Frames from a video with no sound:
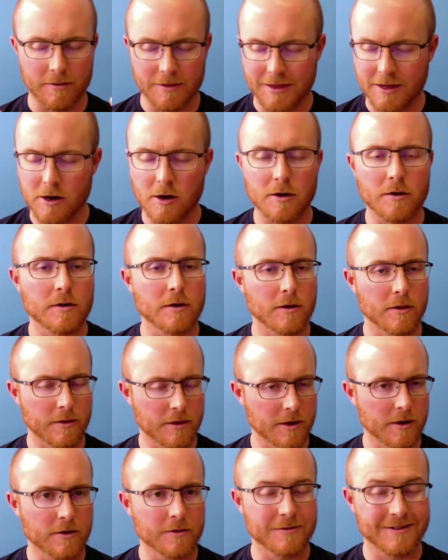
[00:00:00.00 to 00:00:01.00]
their,
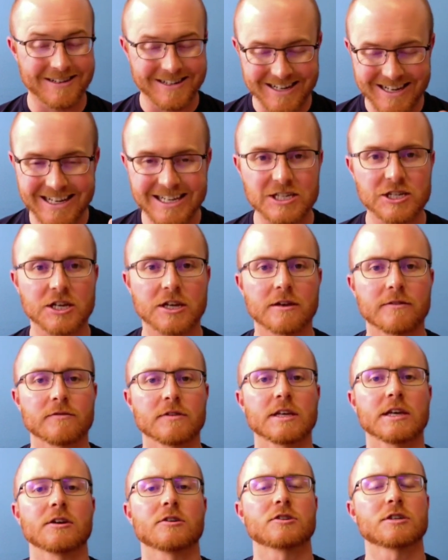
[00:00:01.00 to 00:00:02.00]
their teaching of
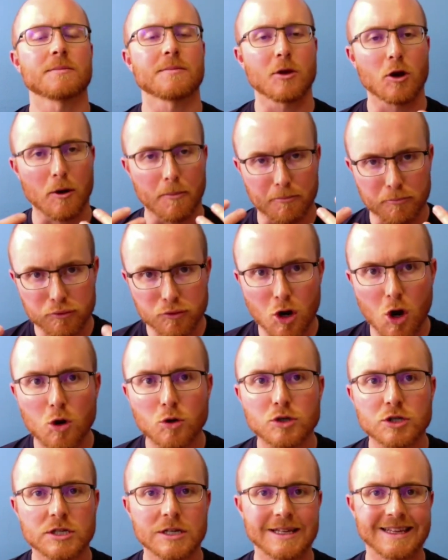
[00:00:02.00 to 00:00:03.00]
leadership, their
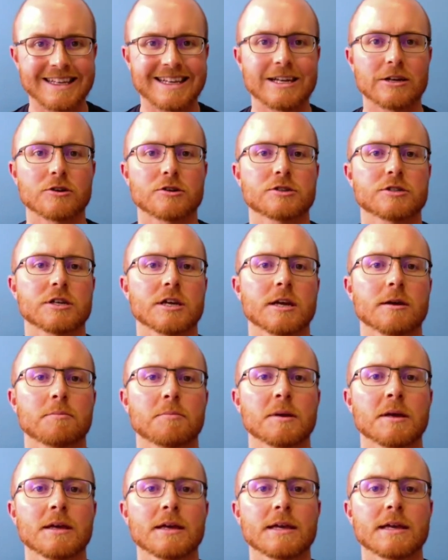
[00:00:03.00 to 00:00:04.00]
approach to leadership
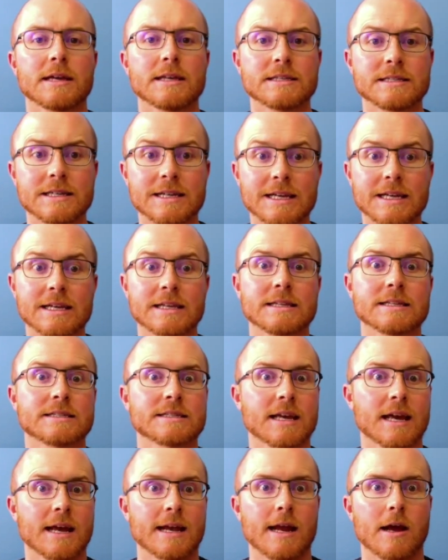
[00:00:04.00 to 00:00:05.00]
is an
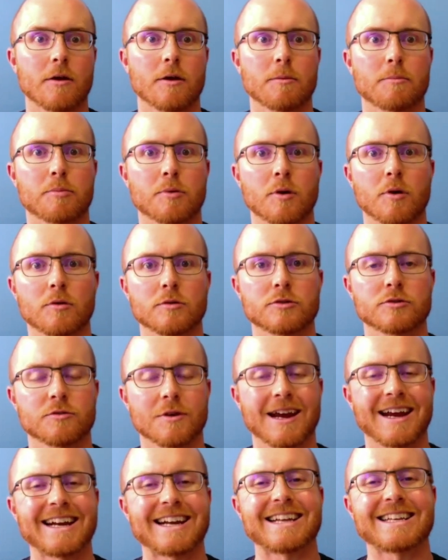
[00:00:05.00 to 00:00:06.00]
inside out approach,
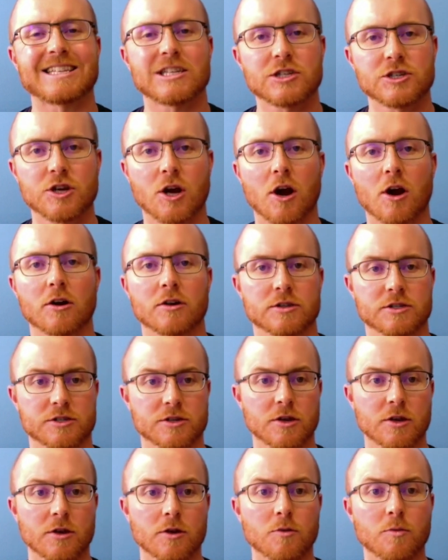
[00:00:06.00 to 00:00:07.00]
right? It
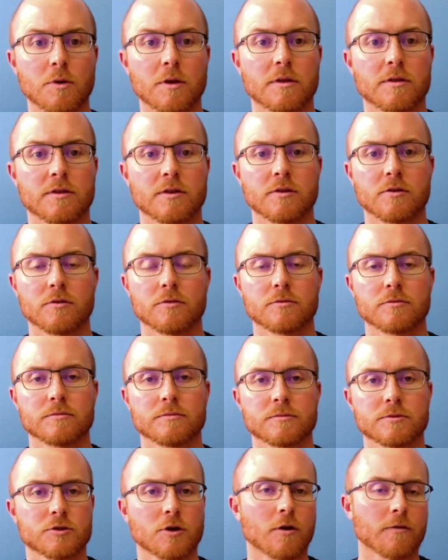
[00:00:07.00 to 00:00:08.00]
starts with you
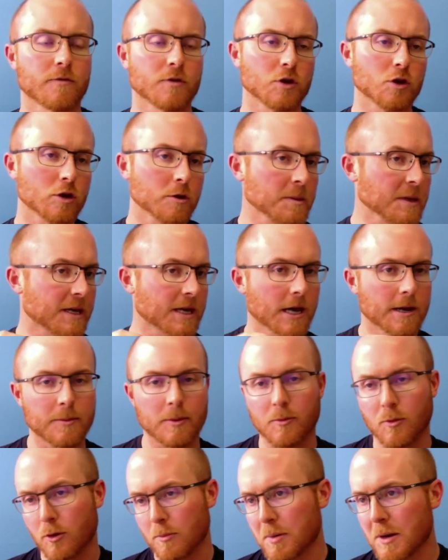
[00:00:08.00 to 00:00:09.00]
so, for you to become
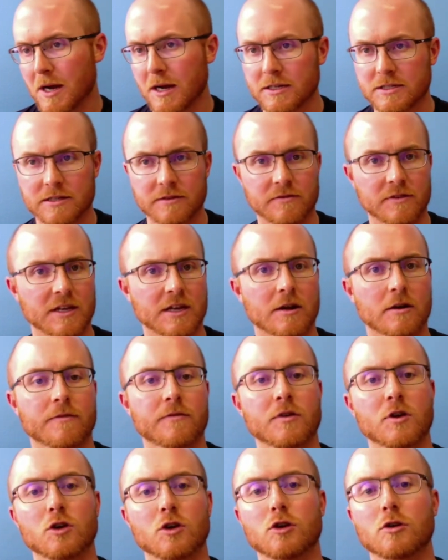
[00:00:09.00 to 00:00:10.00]
a more positive leader,
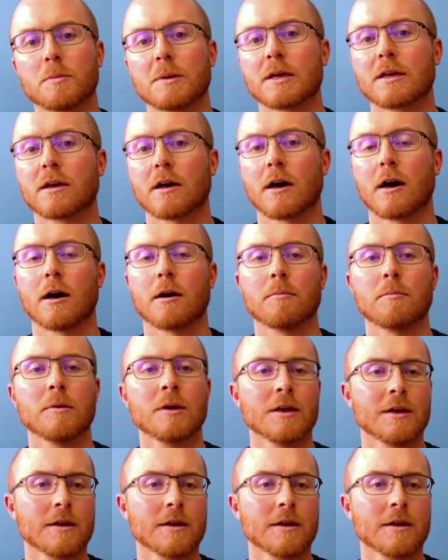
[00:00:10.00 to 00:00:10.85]
for you to become